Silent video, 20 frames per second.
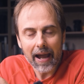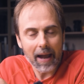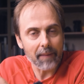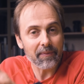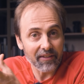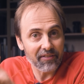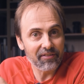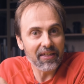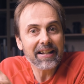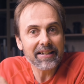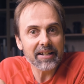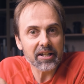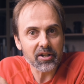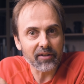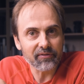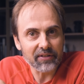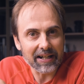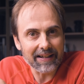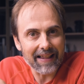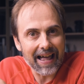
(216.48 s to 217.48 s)
and the thickness
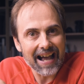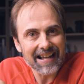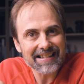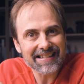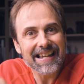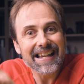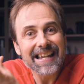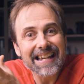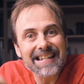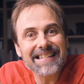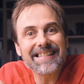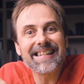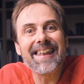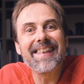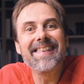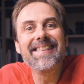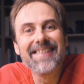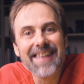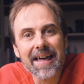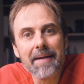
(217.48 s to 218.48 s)
of the glass, is the
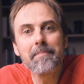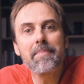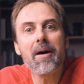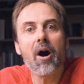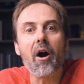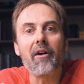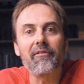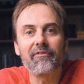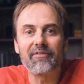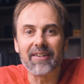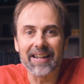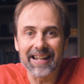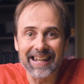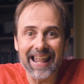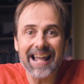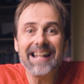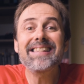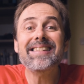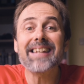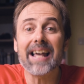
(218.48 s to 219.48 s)
number of
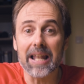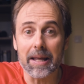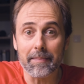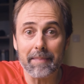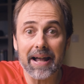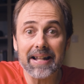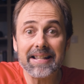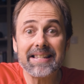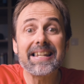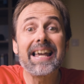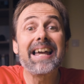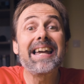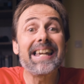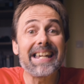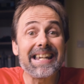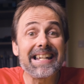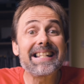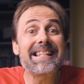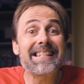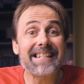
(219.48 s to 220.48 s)
lens elements
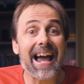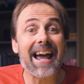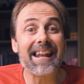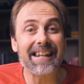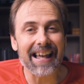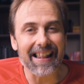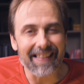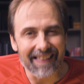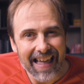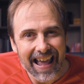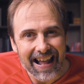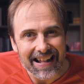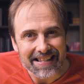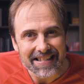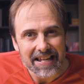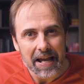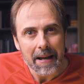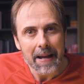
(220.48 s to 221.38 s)
inside a lens.